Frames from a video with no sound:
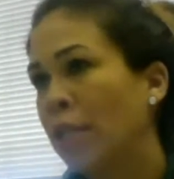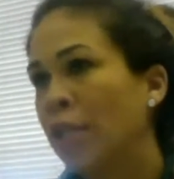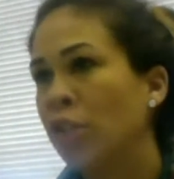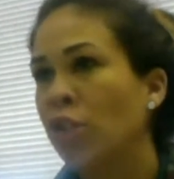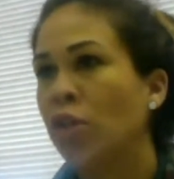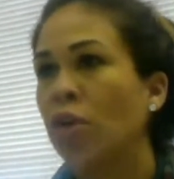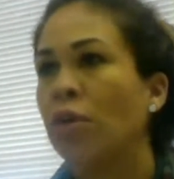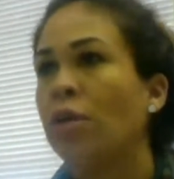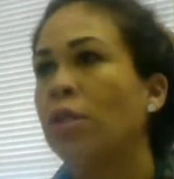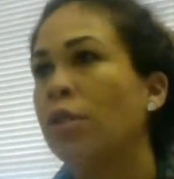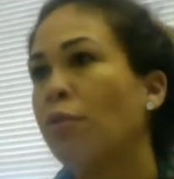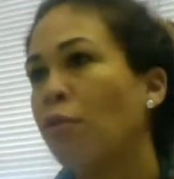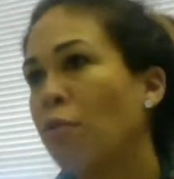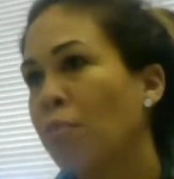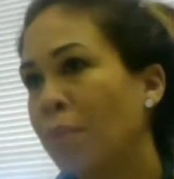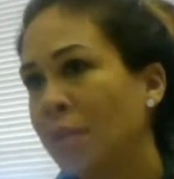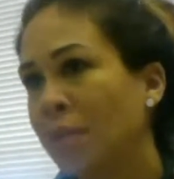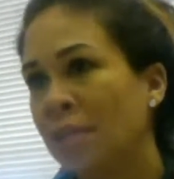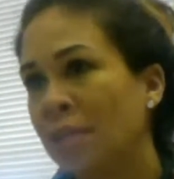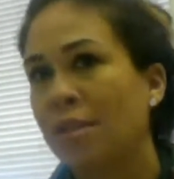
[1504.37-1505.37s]
starting different
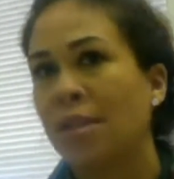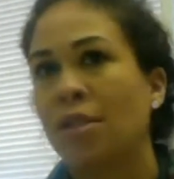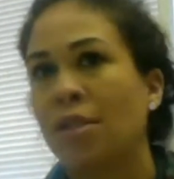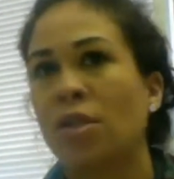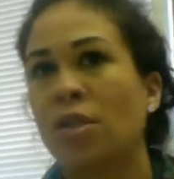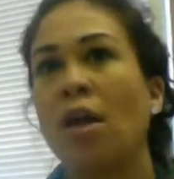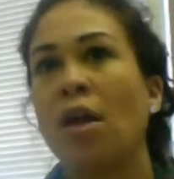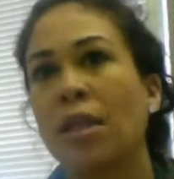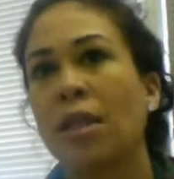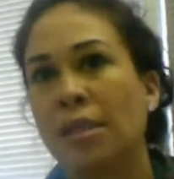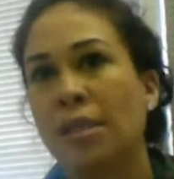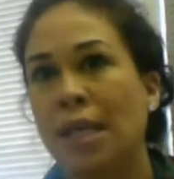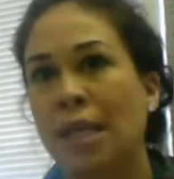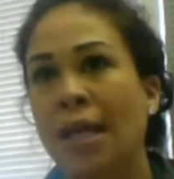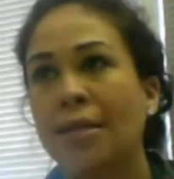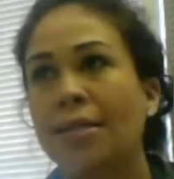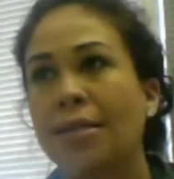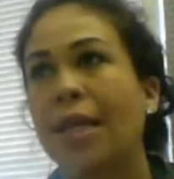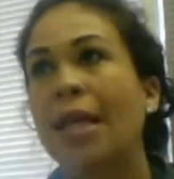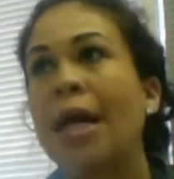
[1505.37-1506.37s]
businesses, all these
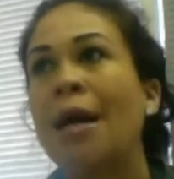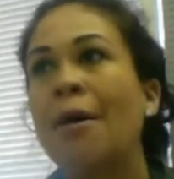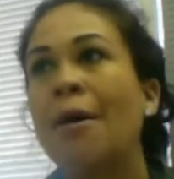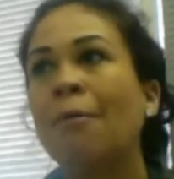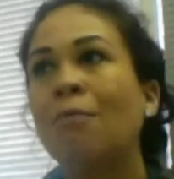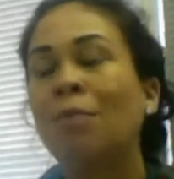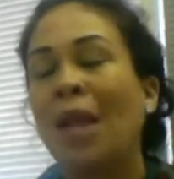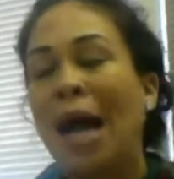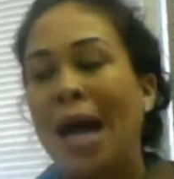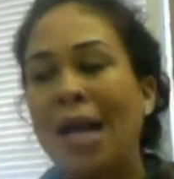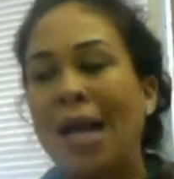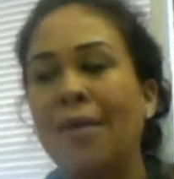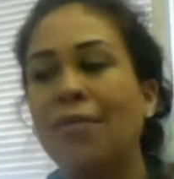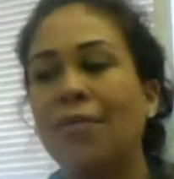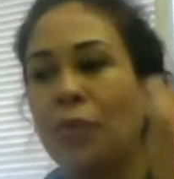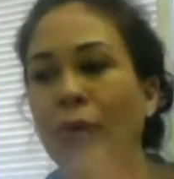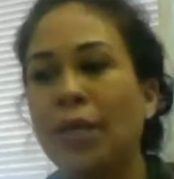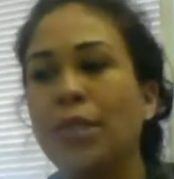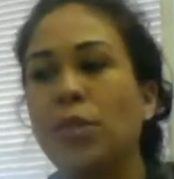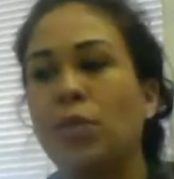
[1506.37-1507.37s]
things. Like I have a
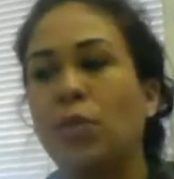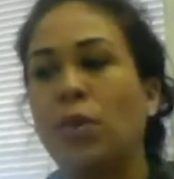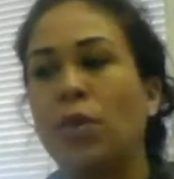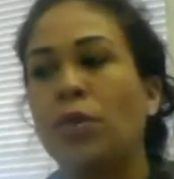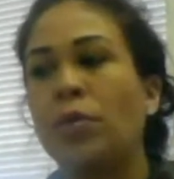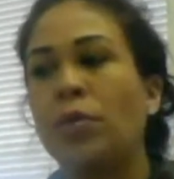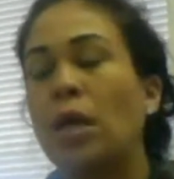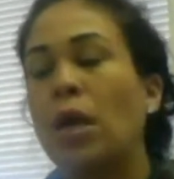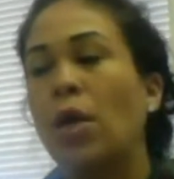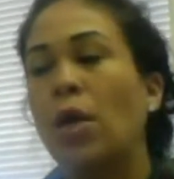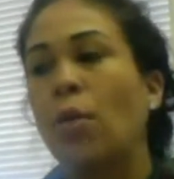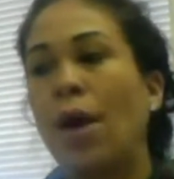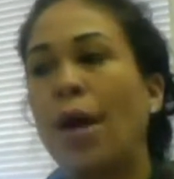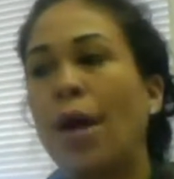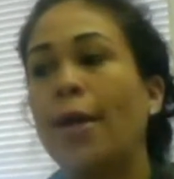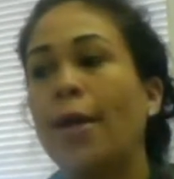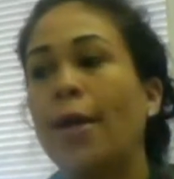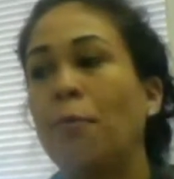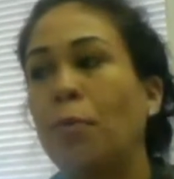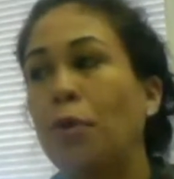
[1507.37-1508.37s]
resource where I
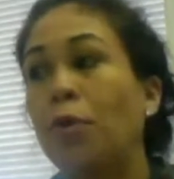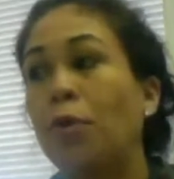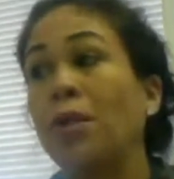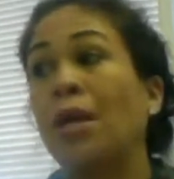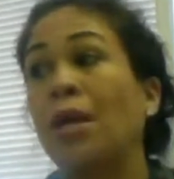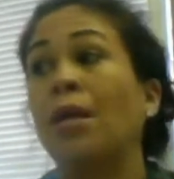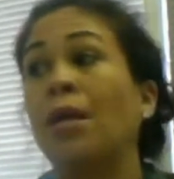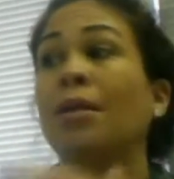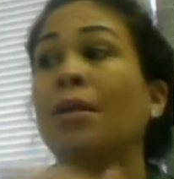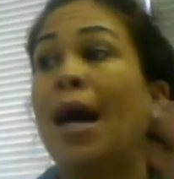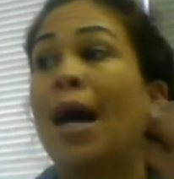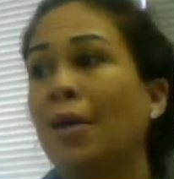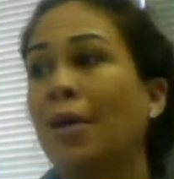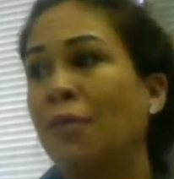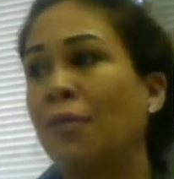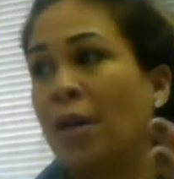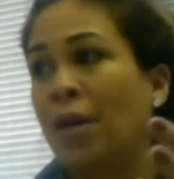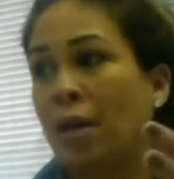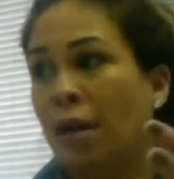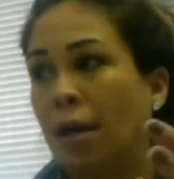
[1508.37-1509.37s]
can produce a lot of
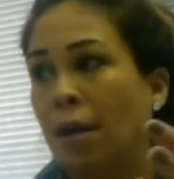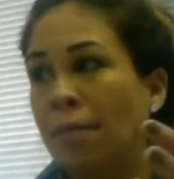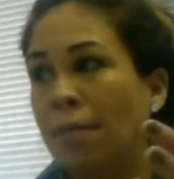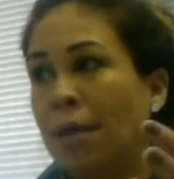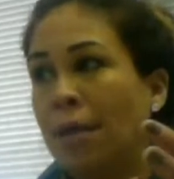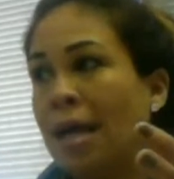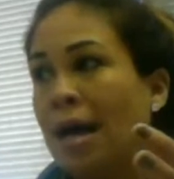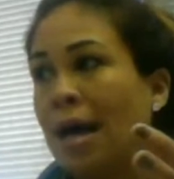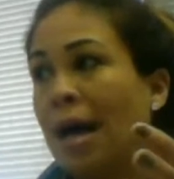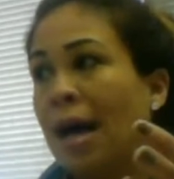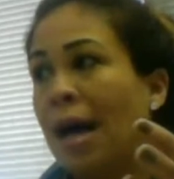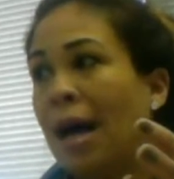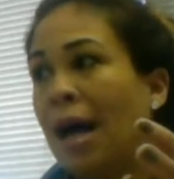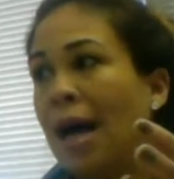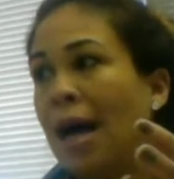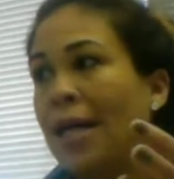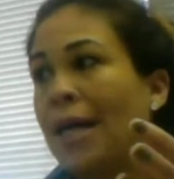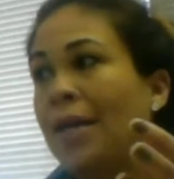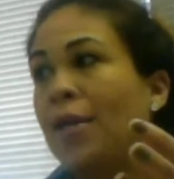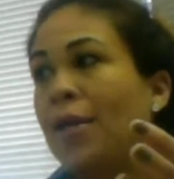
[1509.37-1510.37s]
income.
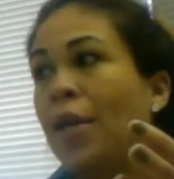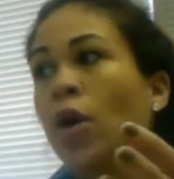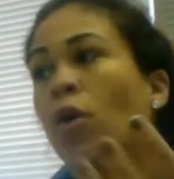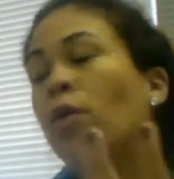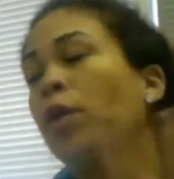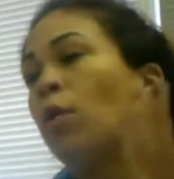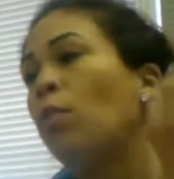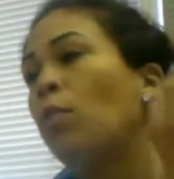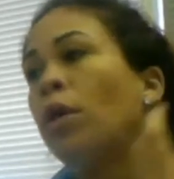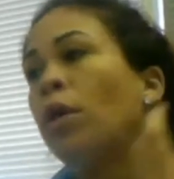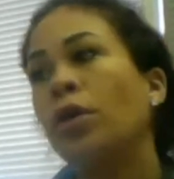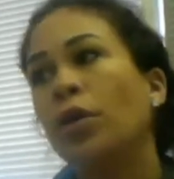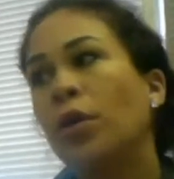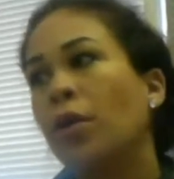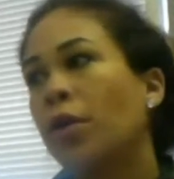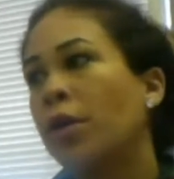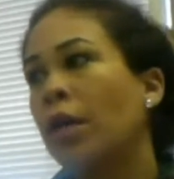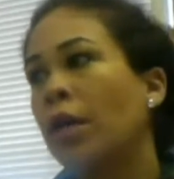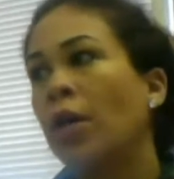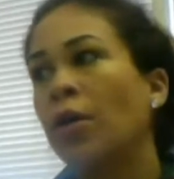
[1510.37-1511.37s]
And I know that when you're
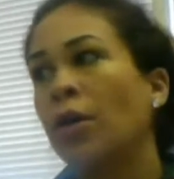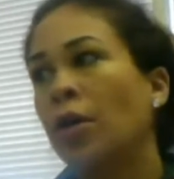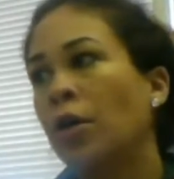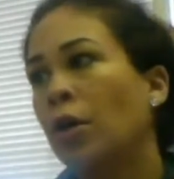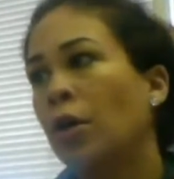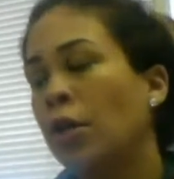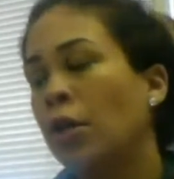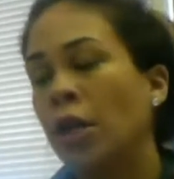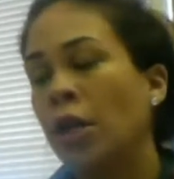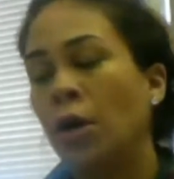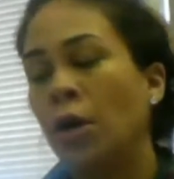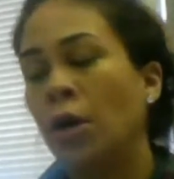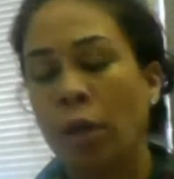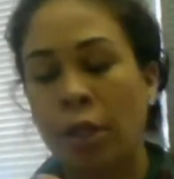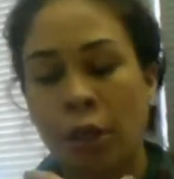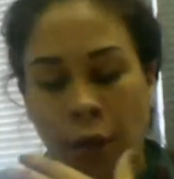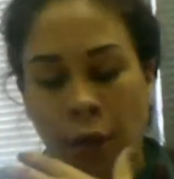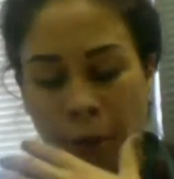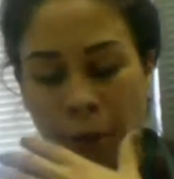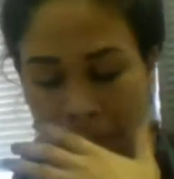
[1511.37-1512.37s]
younger, you know, when
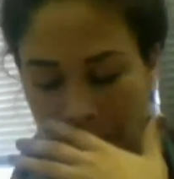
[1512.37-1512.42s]
you're